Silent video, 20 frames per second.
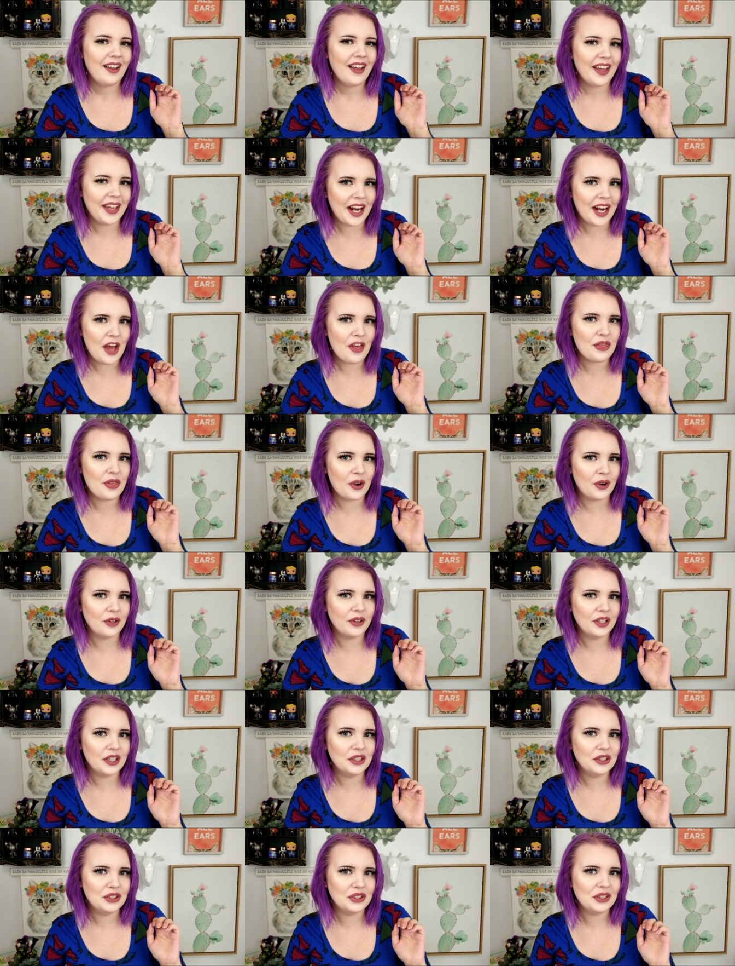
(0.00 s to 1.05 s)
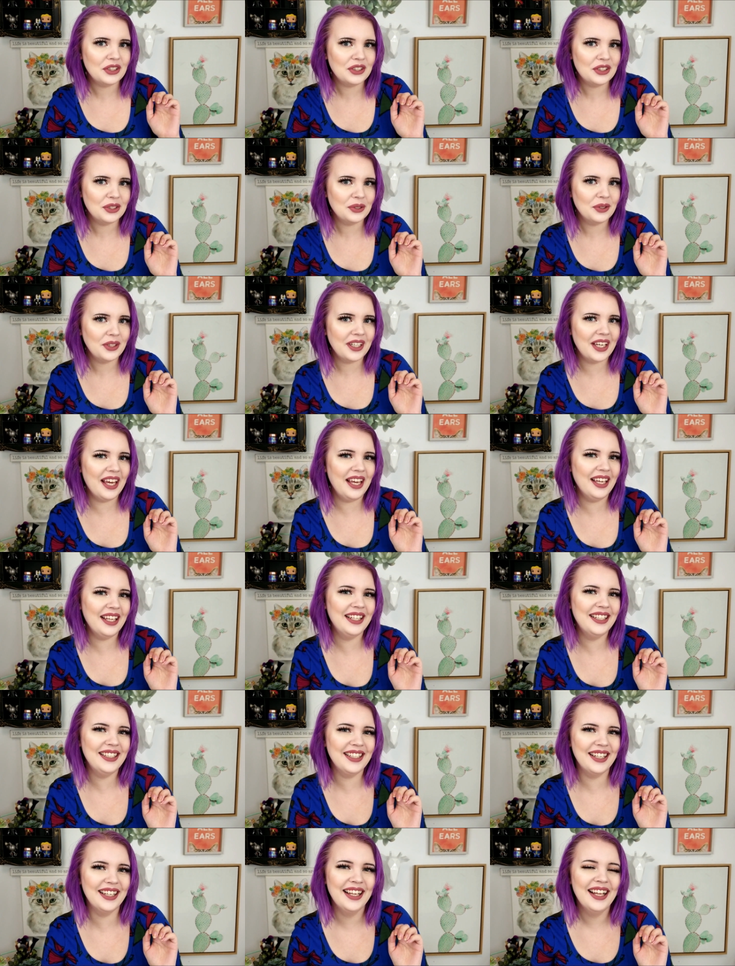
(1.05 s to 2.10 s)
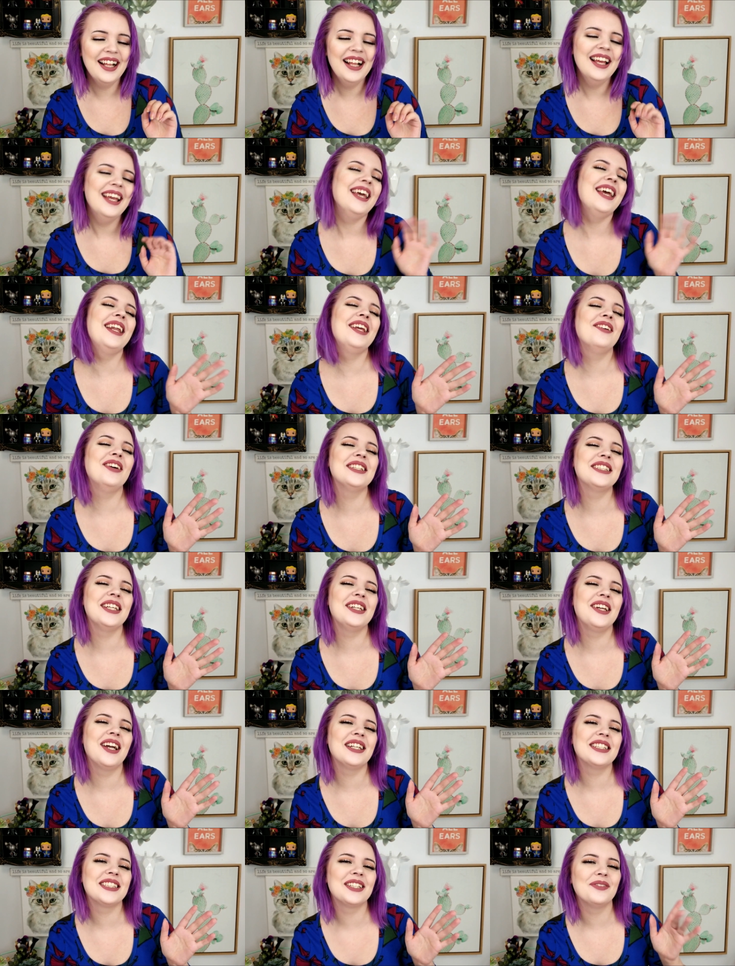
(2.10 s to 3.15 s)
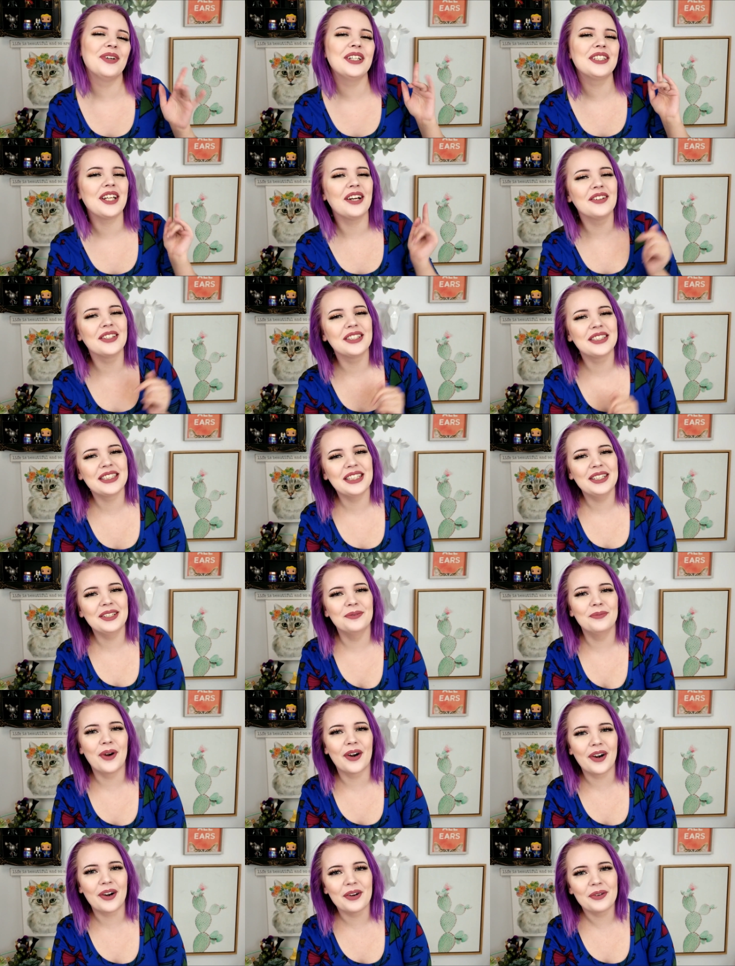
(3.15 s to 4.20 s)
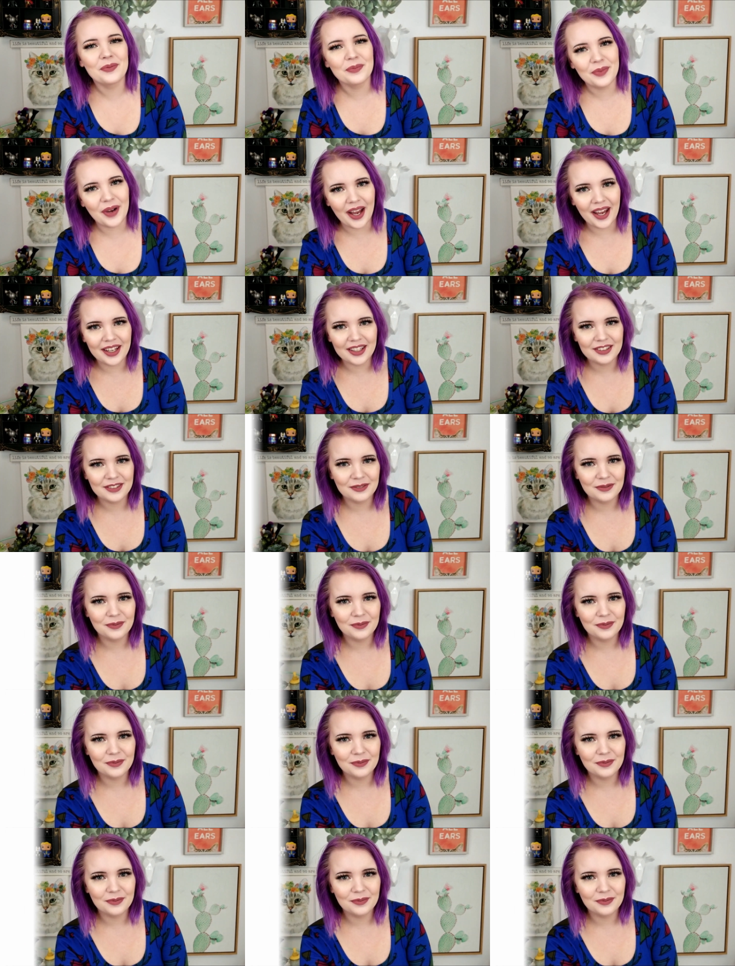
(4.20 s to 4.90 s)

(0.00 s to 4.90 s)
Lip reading: and I thoroughly enjoyed doing it. Anyways, thank you guys so much. I will see you tomorrow. Bye.